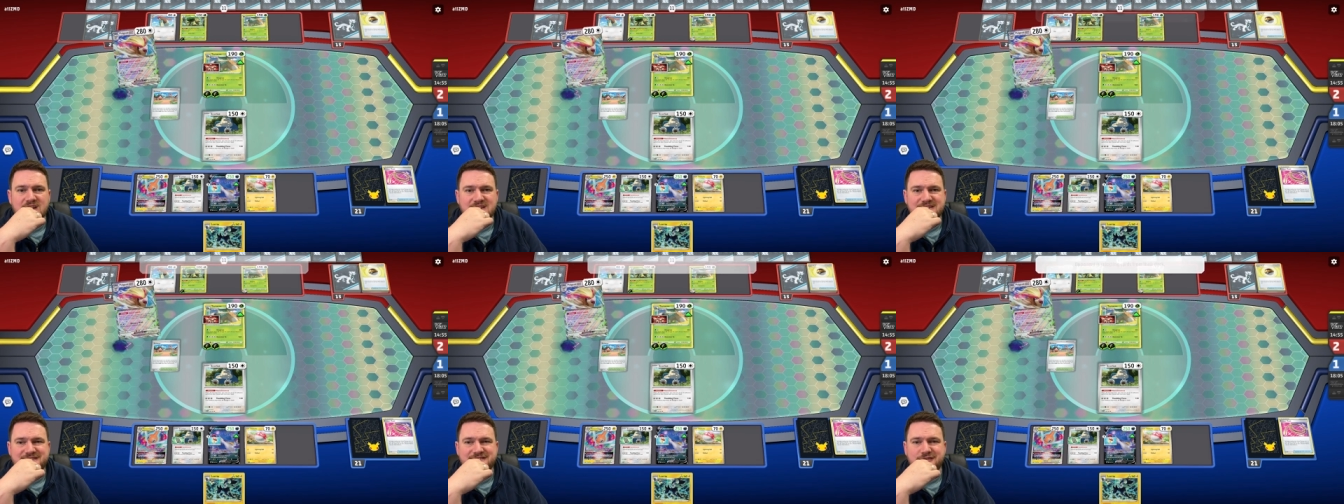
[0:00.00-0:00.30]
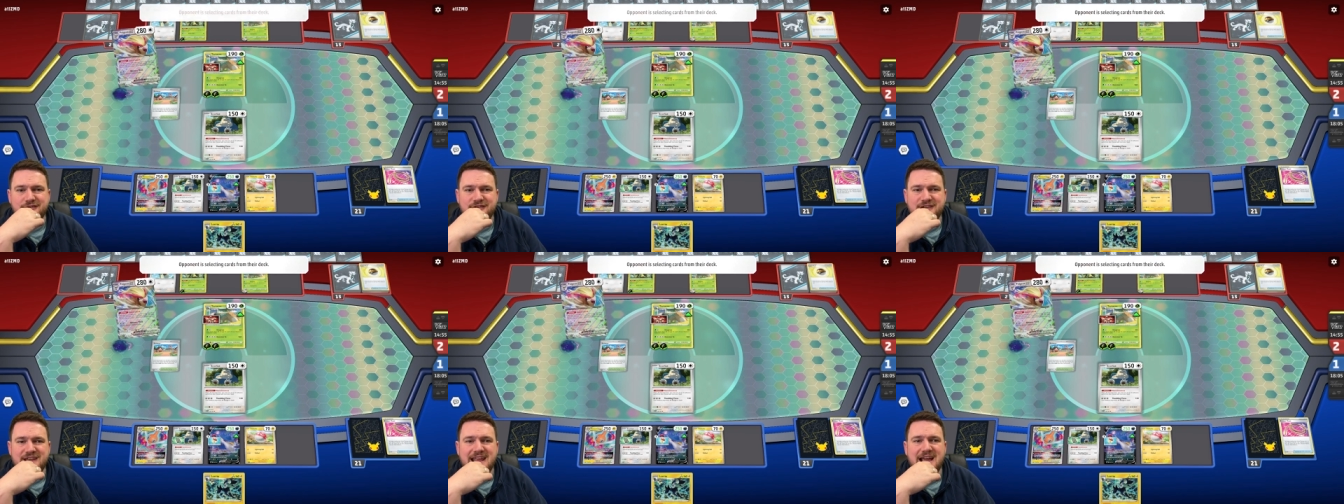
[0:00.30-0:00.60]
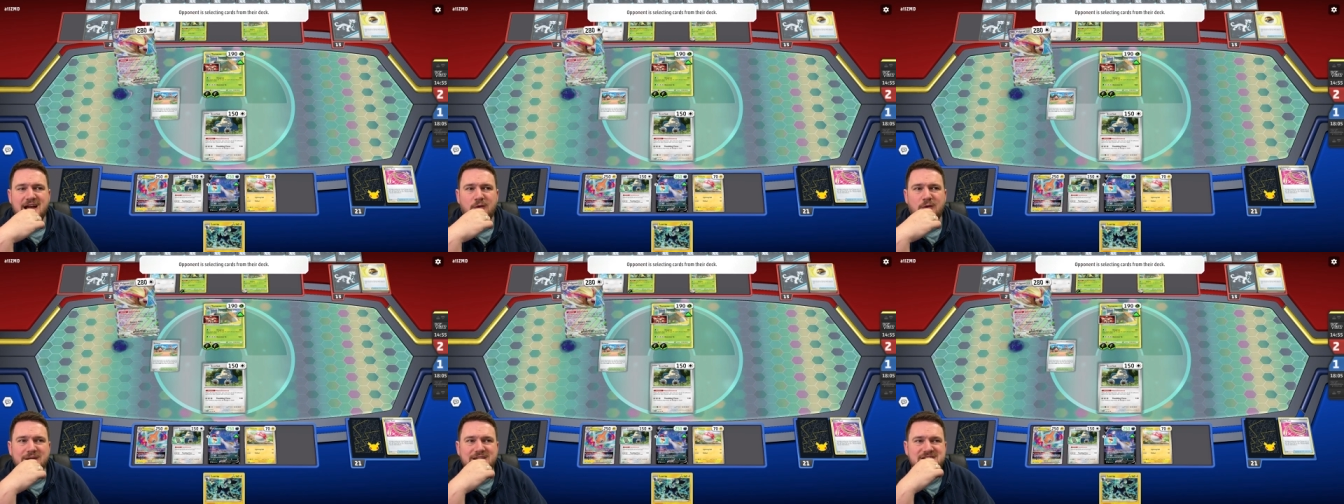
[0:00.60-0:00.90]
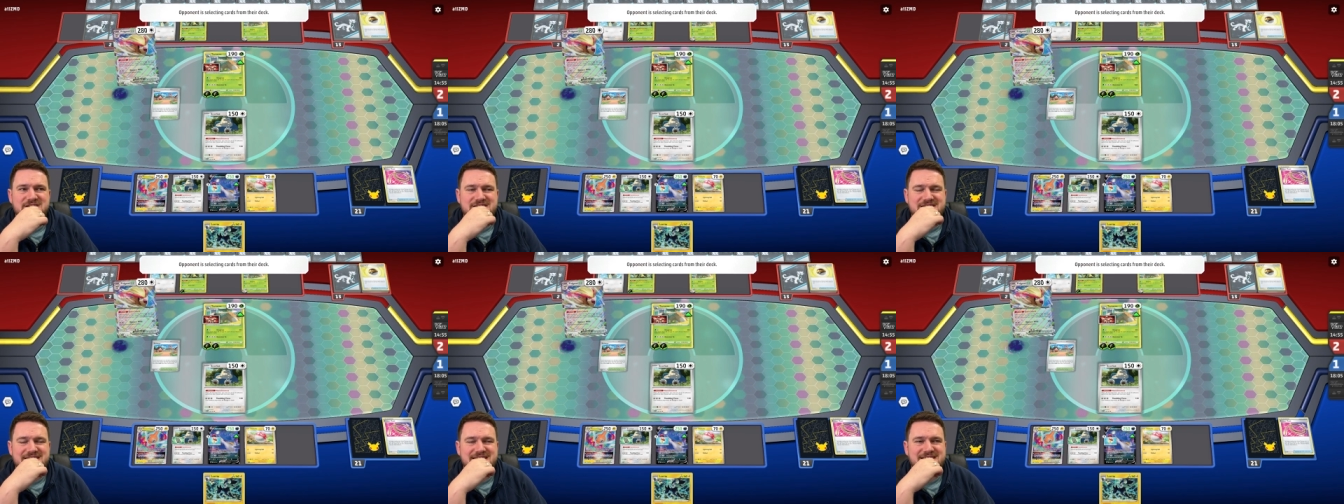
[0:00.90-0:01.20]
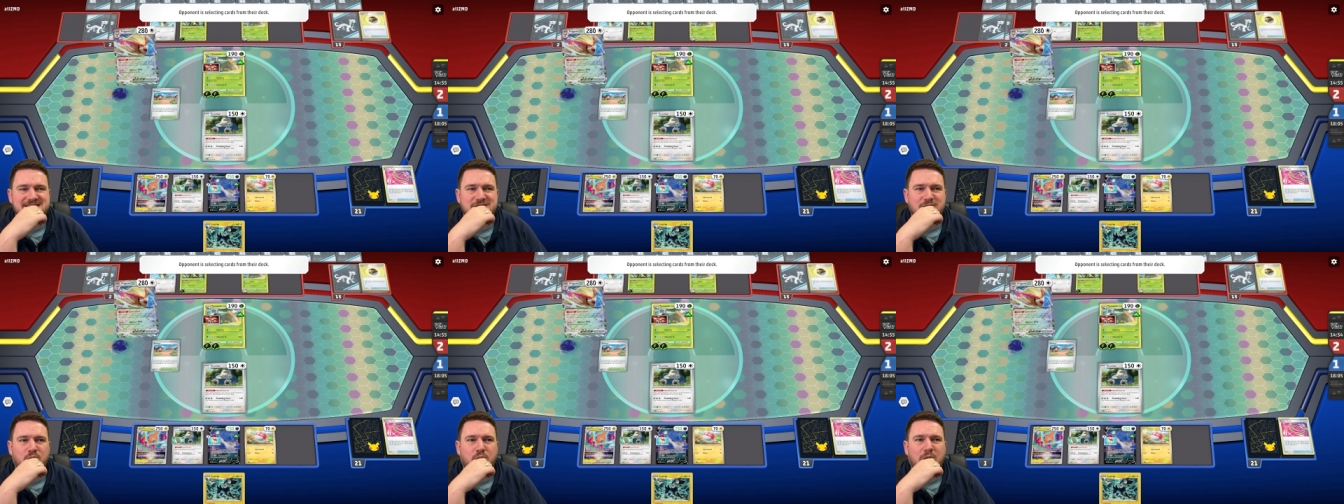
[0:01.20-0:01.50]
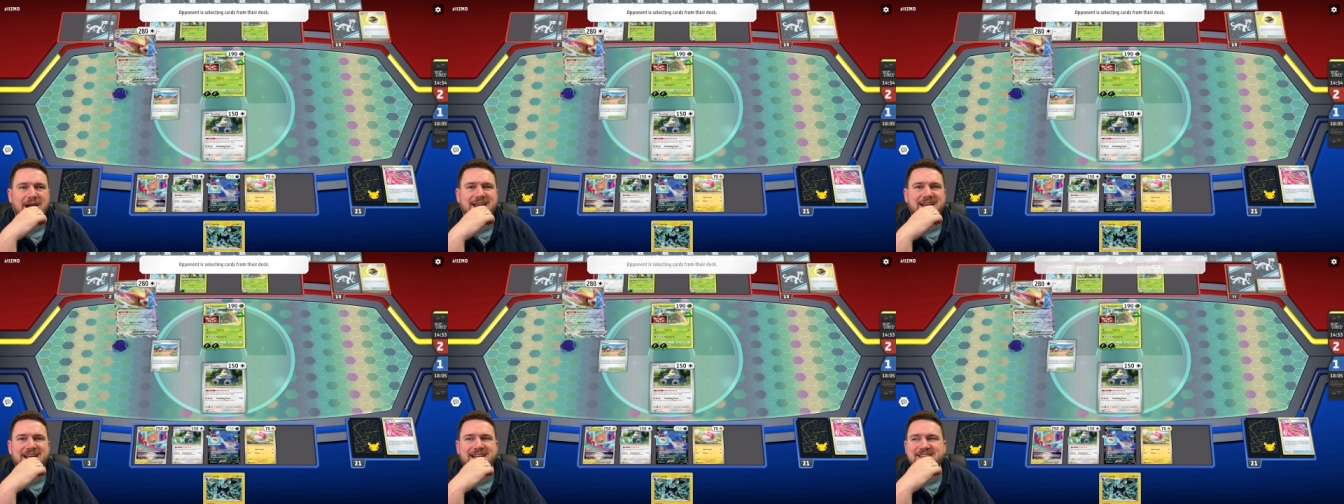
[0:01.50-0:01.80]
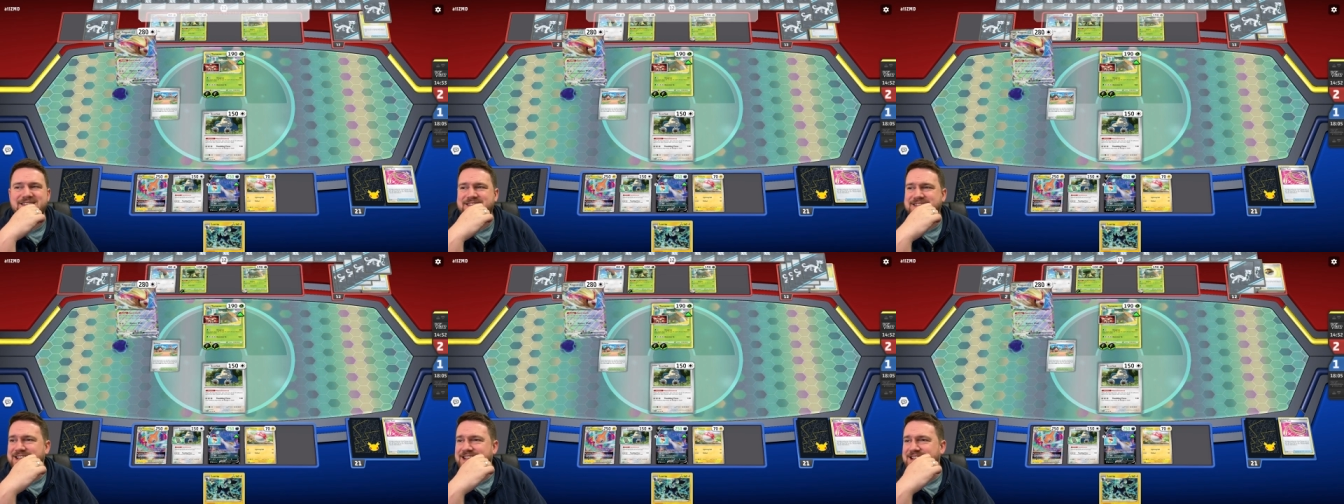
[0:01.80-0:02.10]
so now we just need to wait
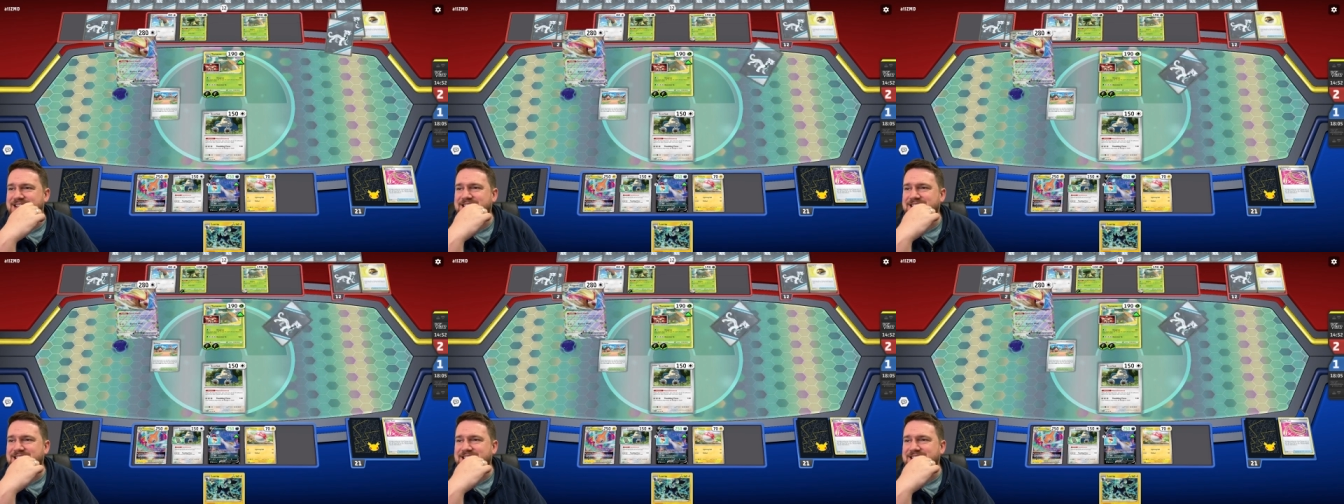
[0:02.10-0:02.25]
and see.